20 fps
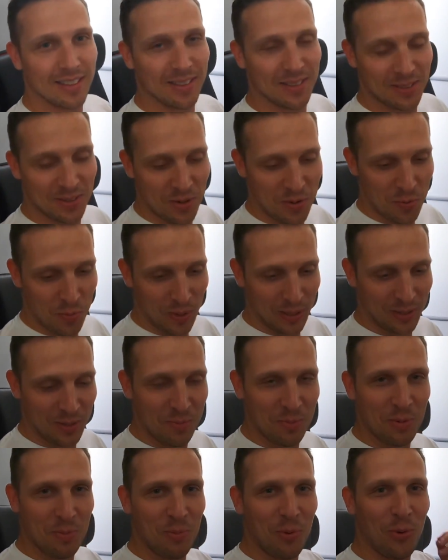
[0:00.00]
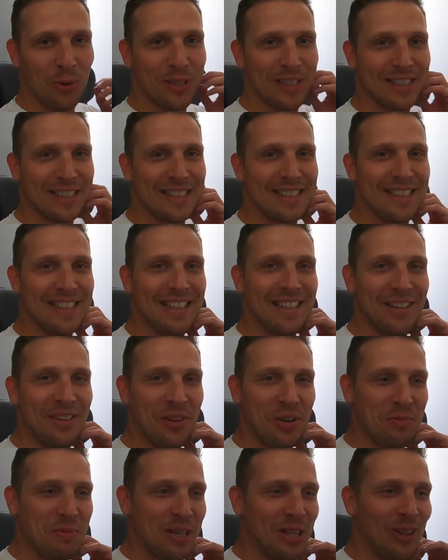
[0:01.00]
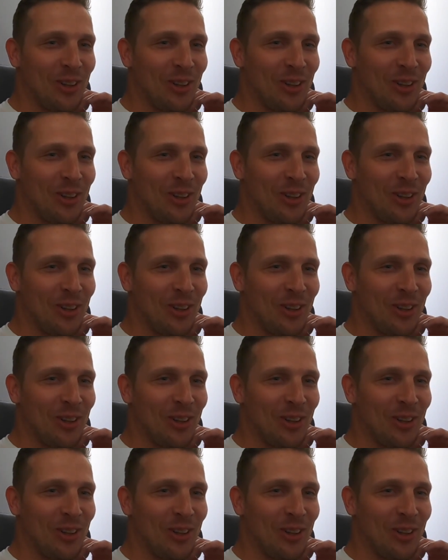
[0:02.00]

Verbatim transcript: is. So, and welcome on board the economy